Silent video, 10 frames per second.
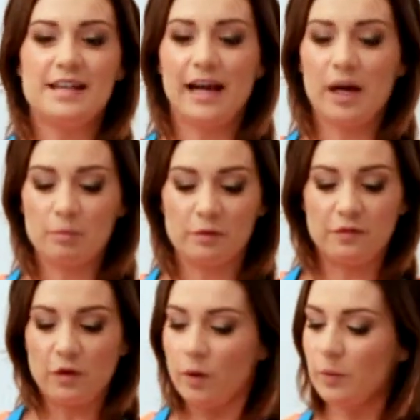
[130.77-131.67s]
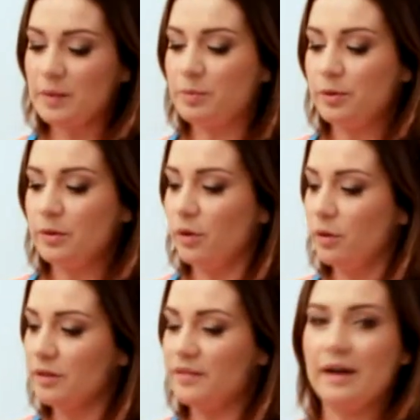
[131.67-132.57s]
Now, before we put
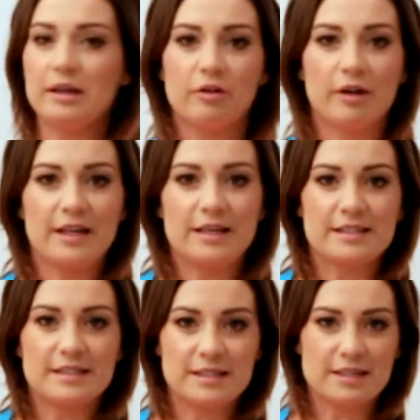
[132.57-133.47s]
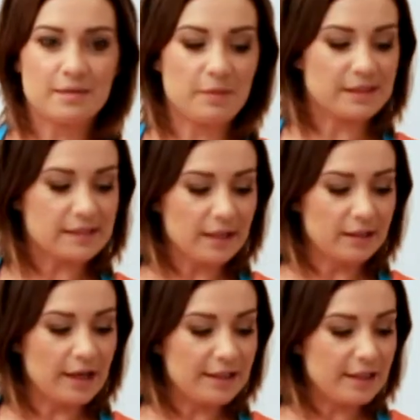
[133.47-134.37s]
all of our ingredients into the mixer,
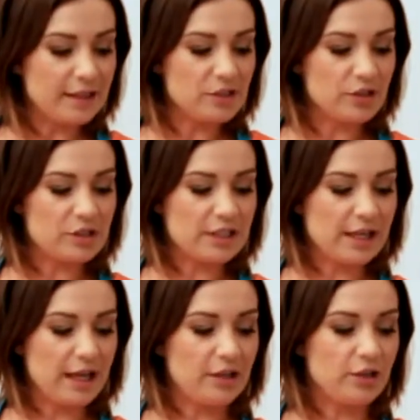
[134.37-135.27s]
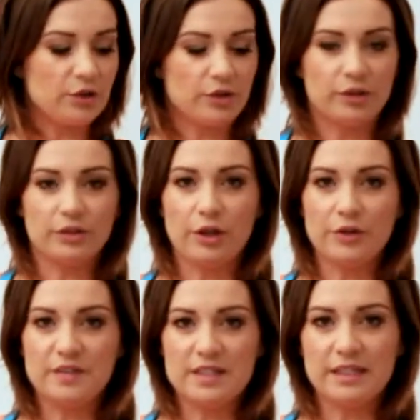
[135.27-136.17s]
I need you to get your
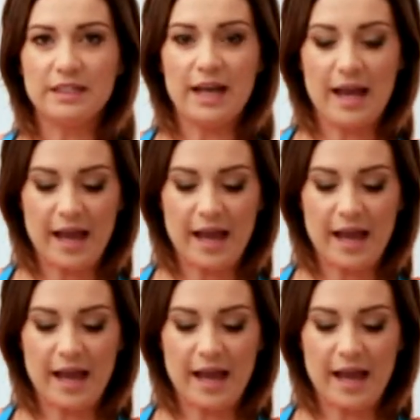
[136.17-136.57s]
loaf tin